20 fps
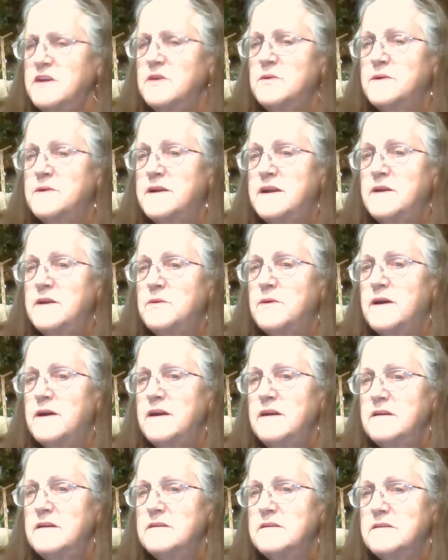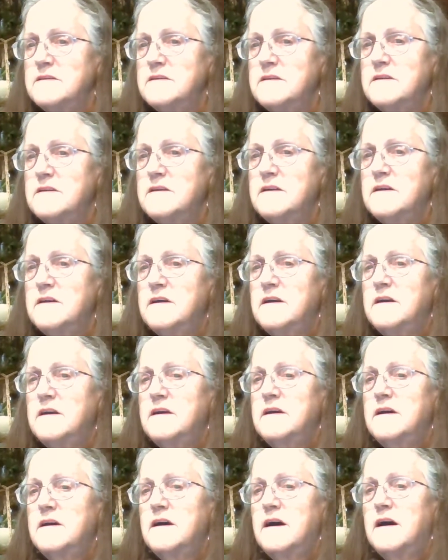you in any way.
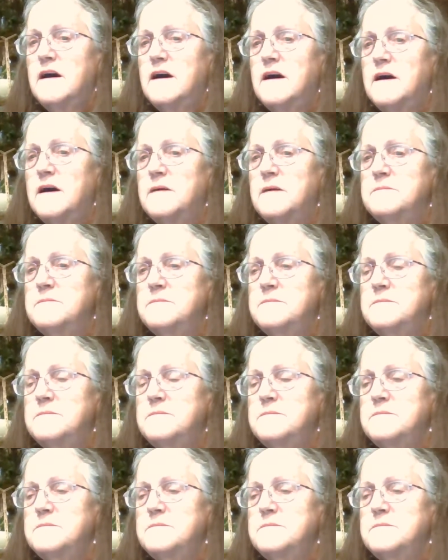But